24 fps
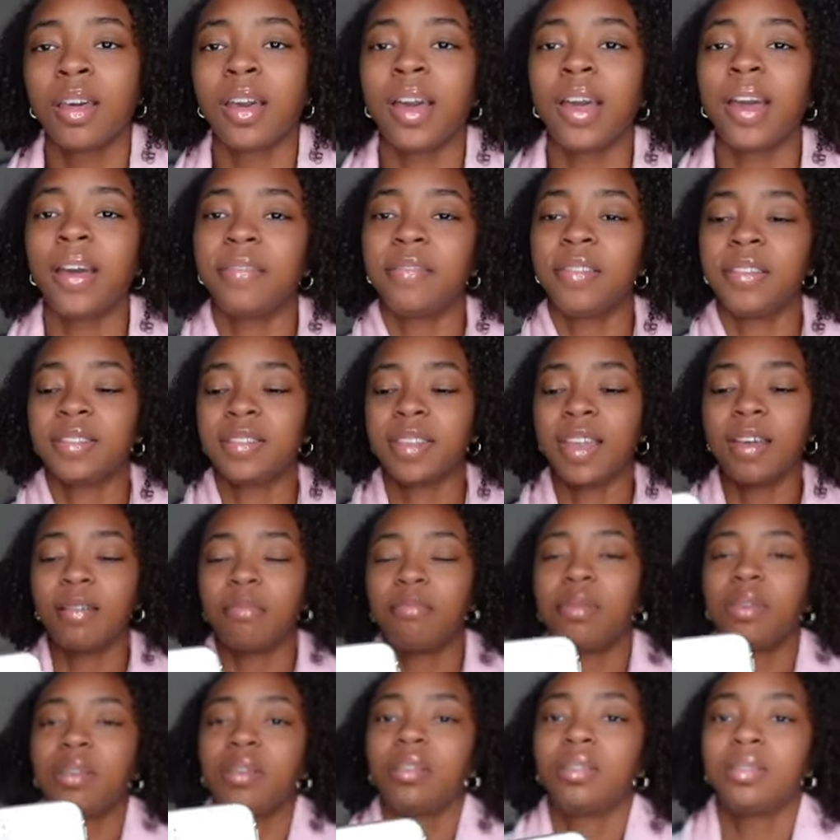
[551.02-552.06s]
I have this
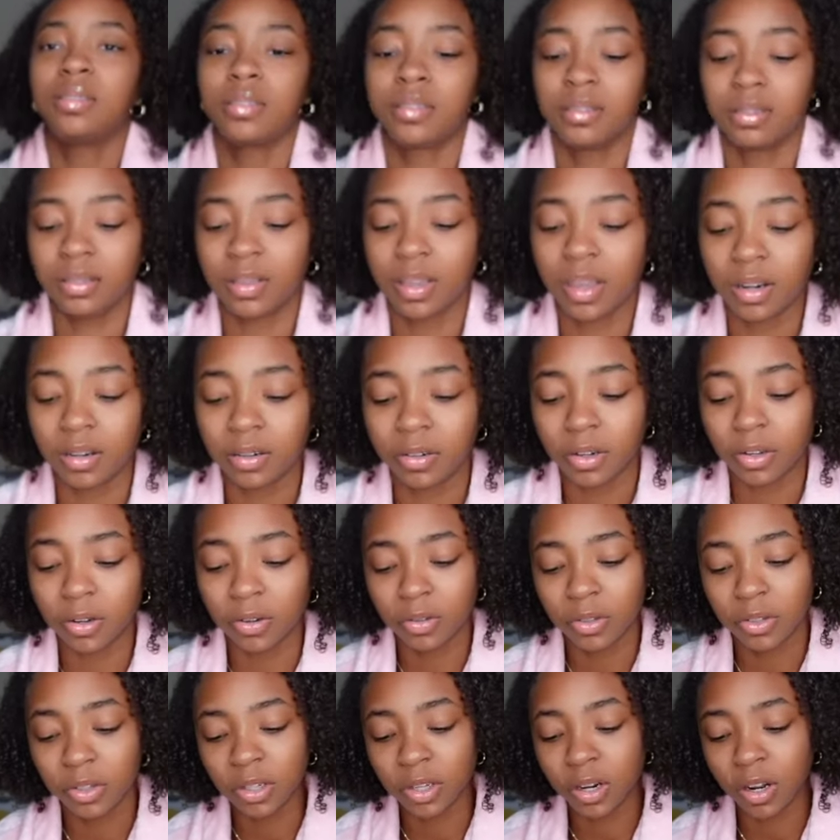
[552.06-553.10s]
app because I don't know
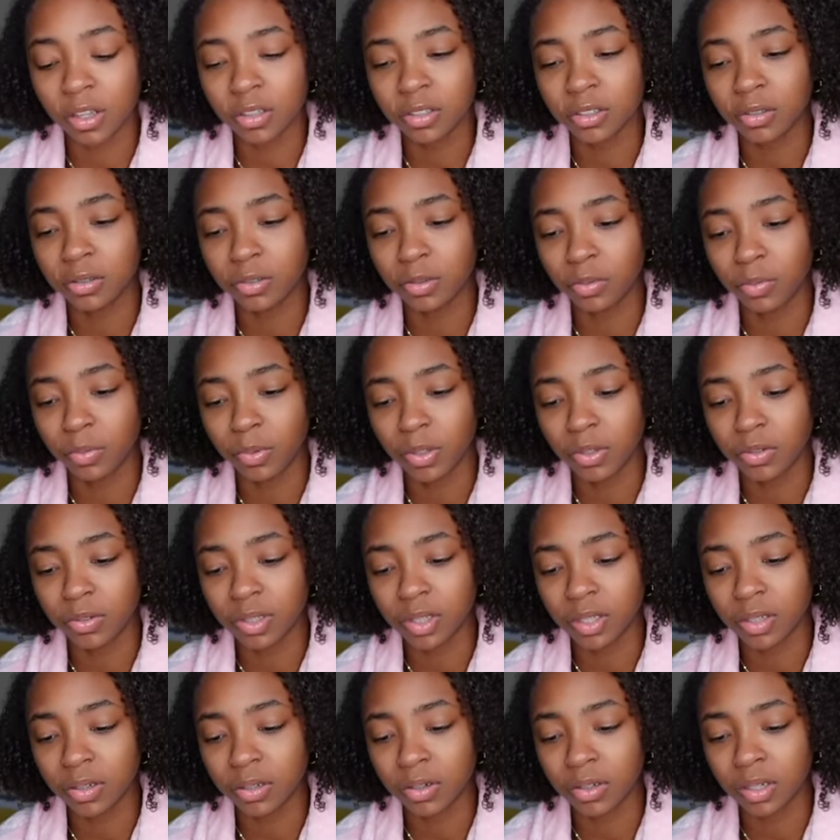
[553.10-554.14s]
you can also do
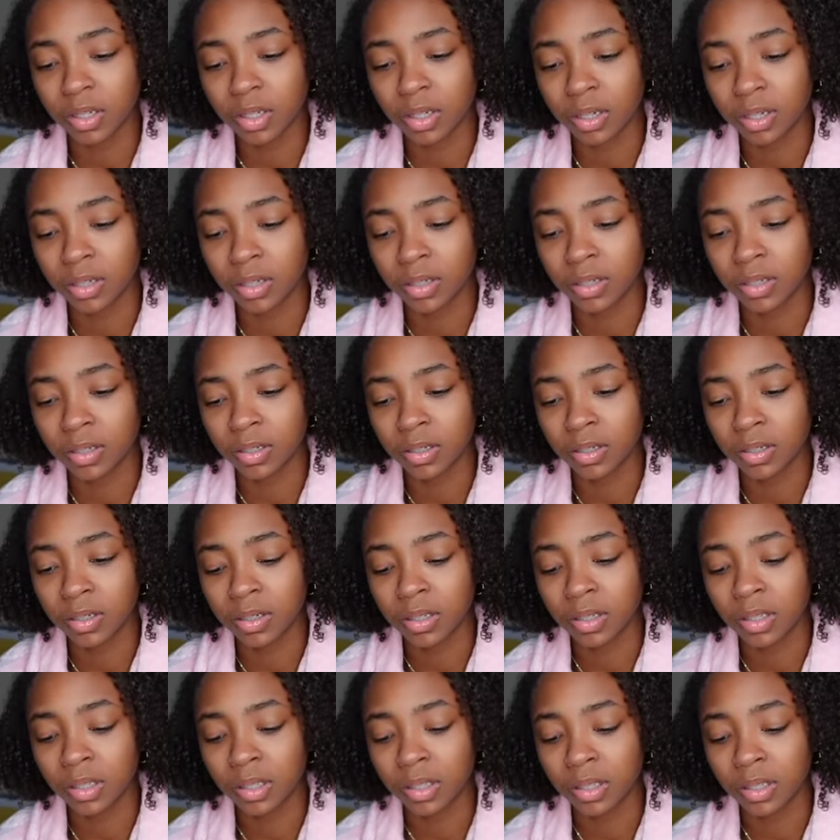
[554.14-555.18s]
music on here
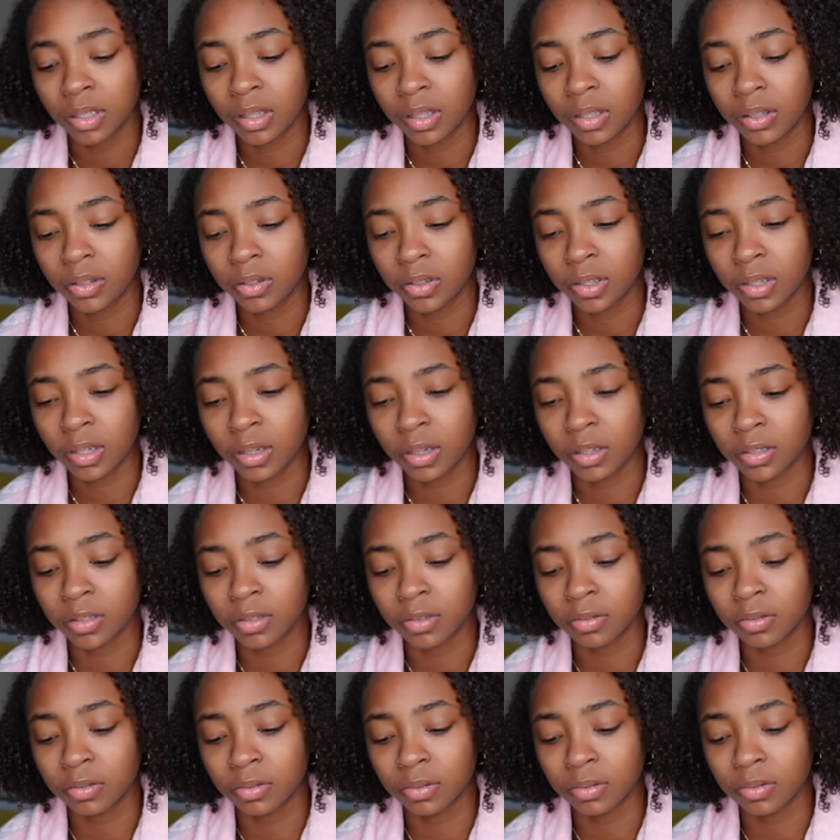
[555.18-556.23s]
you can
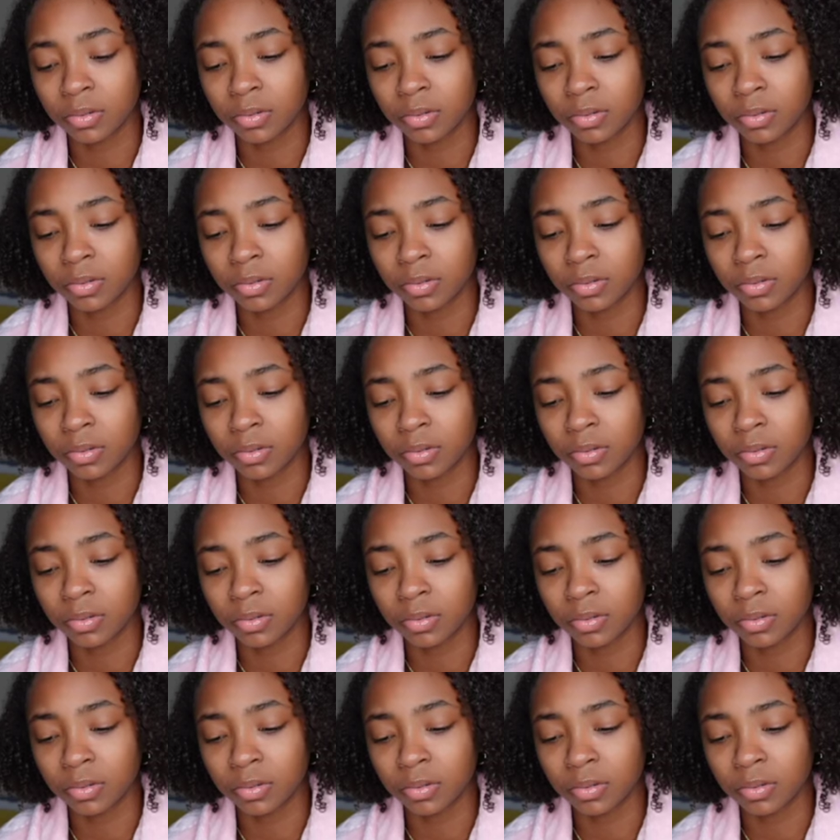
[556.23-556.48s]
also do